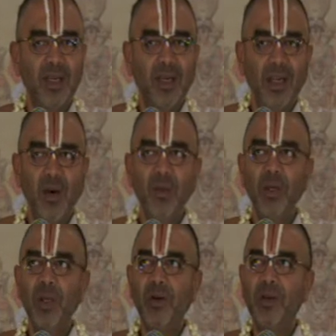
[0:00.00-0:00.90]
Now
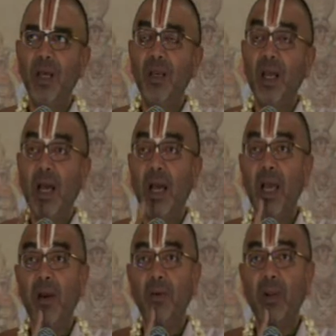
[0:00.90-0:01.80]
that you have done, I
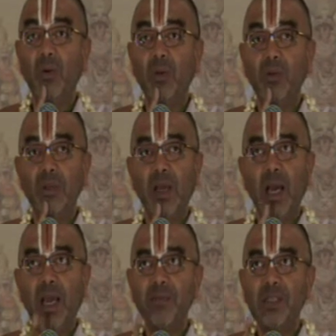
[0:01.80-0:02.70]
have a doubt.
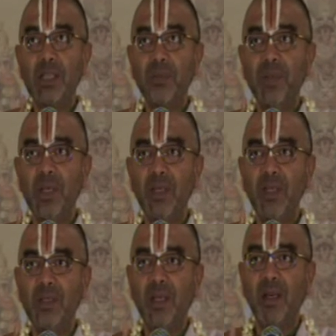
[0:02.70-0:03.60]
I am
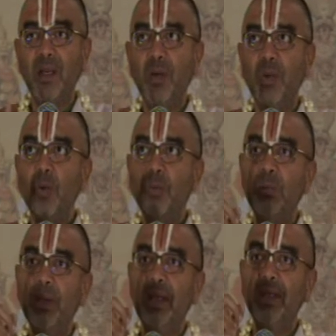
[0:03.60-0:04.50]
suspicious that you may
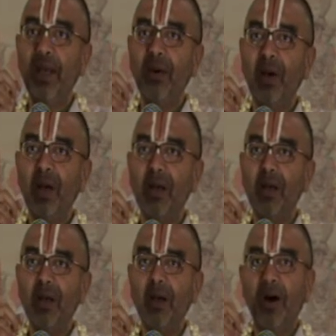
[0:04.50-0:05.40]
be a Deva
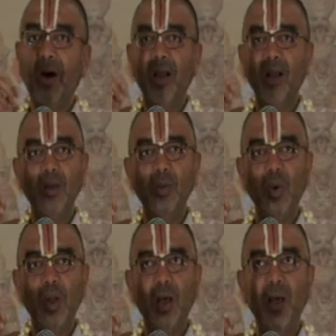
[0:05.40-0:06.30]
or an
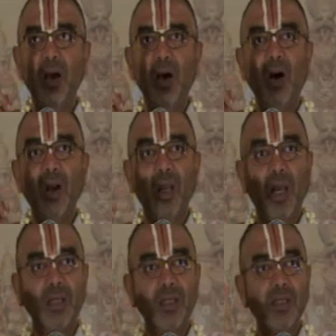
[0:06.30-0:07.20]
Asura or a
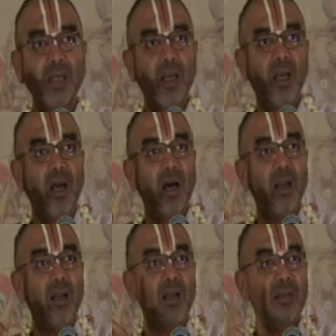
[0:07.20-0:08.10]
Rakshasa
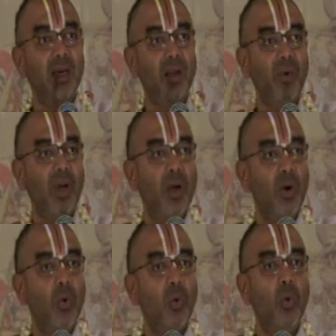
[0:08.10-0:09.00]
or a
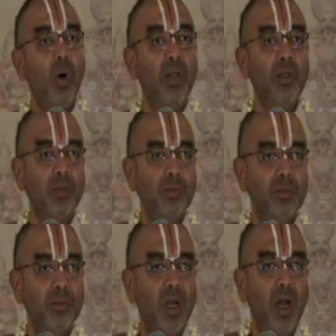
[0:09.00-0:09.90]
Gandharva. Who are you?
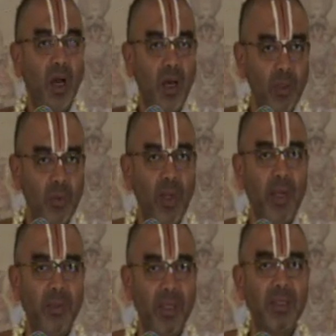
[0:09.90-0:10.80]
Are you
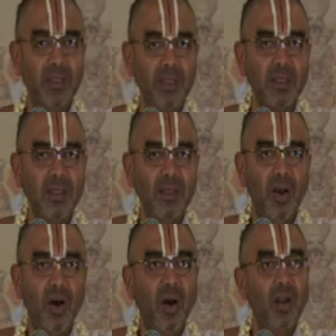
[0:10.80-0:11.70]
one amongst us?
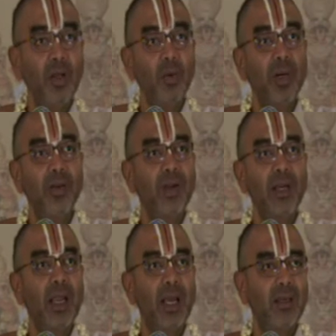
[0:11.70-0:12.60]
Or are you a
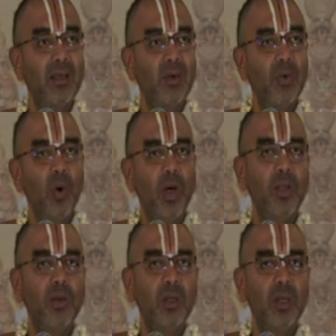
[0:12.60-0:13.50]
different clan? Who are
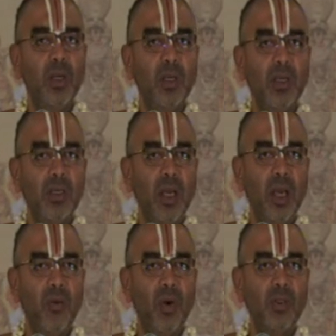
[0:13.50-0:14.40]
you?
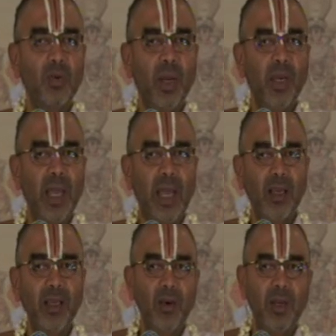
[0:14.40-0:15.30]
Krishna was quite
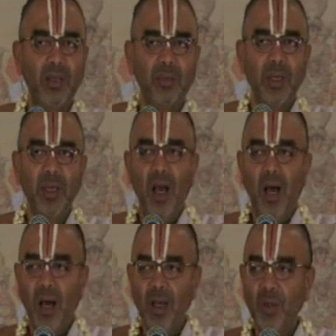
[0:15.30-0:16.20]
angry on him.
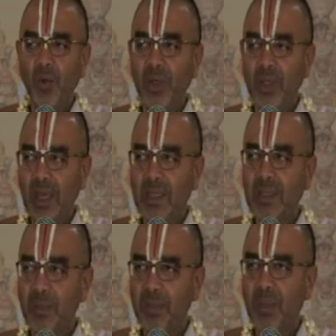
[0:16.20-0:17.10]
Are you going to
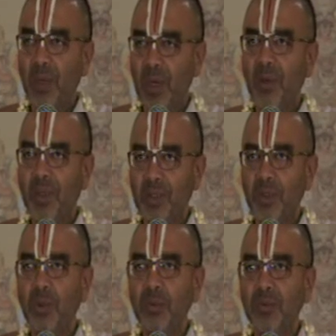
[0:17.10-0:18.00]
accept me one amongst
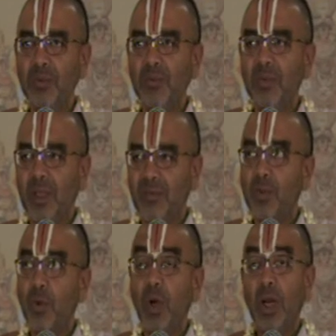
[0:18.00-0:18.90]
you? If
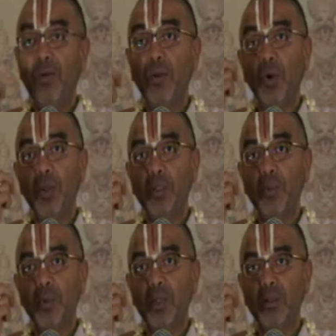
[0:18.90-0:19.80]
so, I will hold this
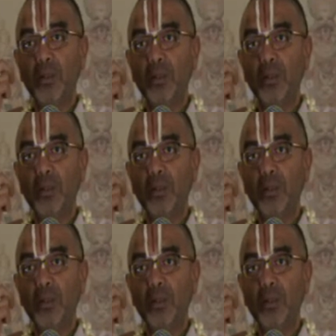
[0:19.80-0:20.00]
mountain.